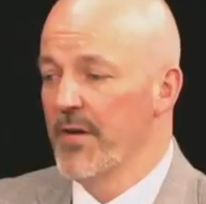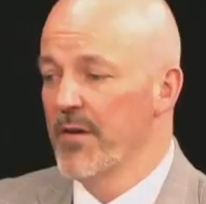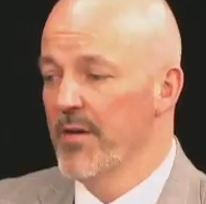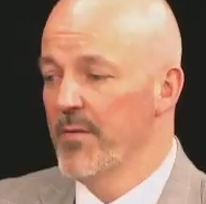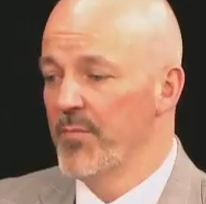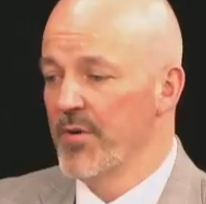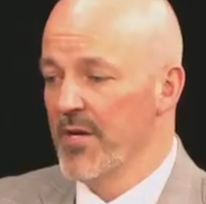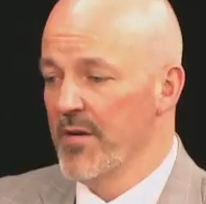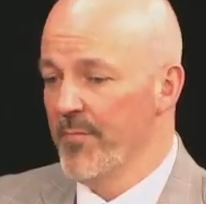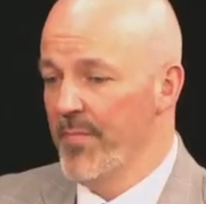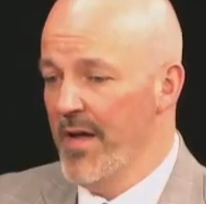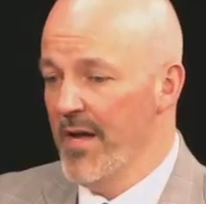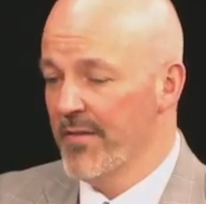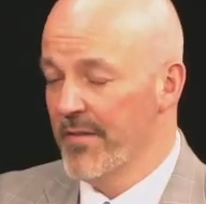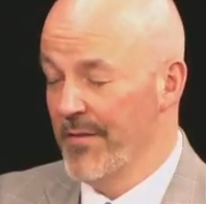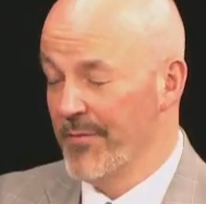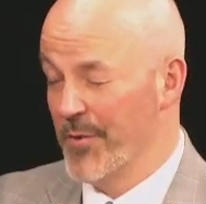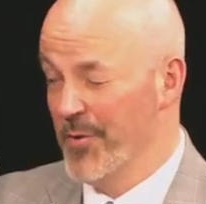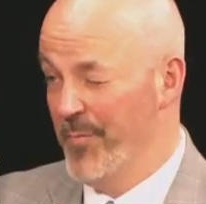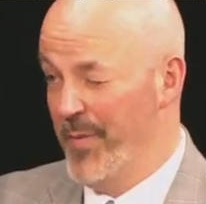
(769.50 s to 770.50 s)
going to bring it back,
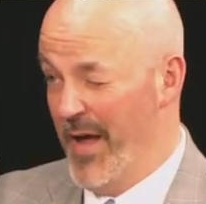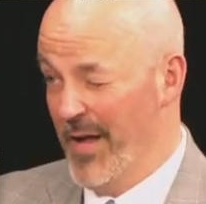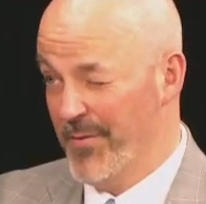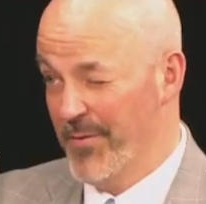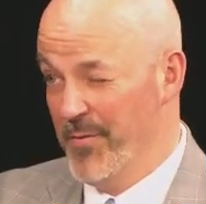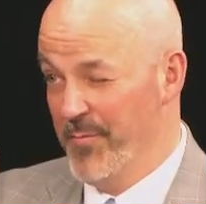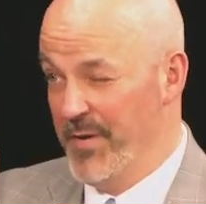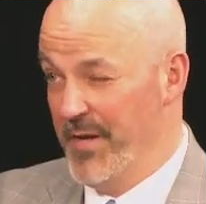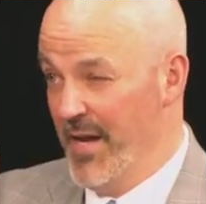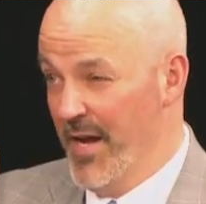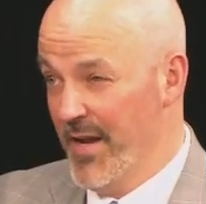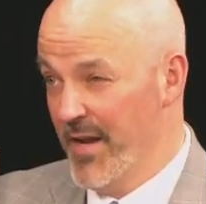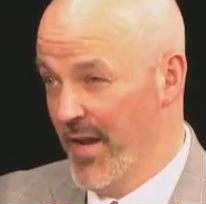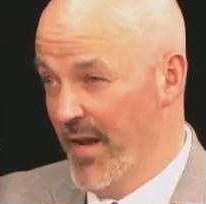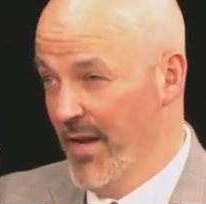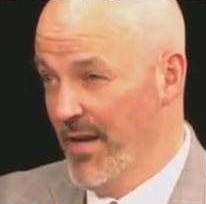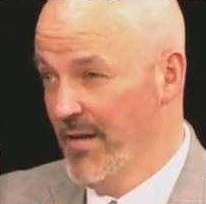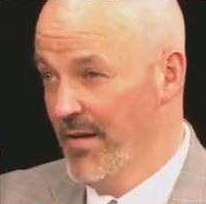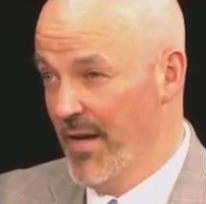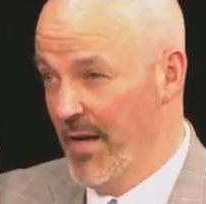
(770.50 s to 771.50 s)
they have to go back to the BIA, yep.